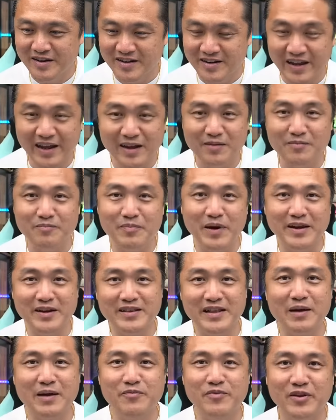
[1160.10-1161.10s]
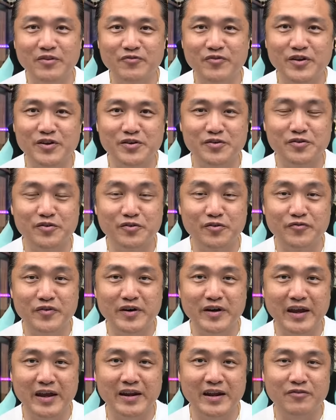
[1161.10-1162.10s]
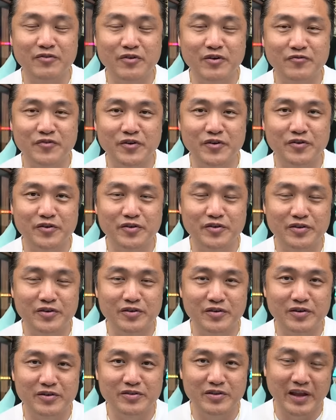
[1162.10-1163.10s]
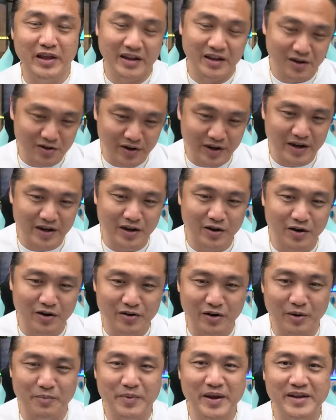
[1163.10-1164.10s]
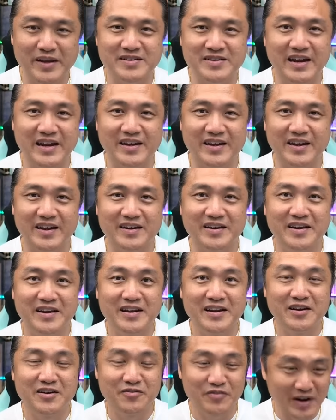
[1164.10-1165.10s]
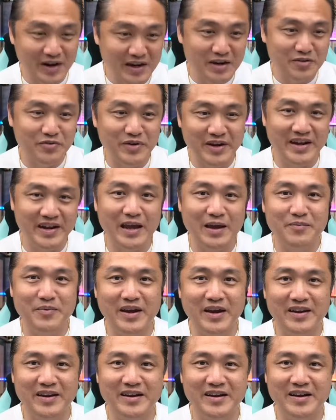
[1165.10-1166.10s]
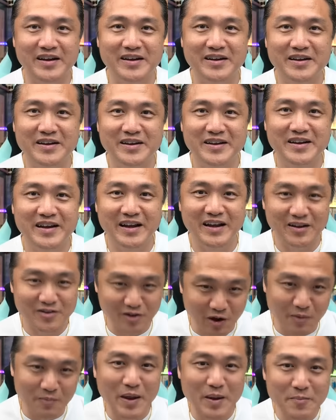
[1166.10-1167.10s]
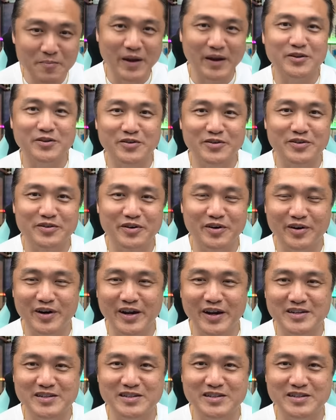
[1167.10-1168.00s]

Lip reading: Then by the time the video over and I review, take a look at your comments, I can really read them and comment back to you, all right?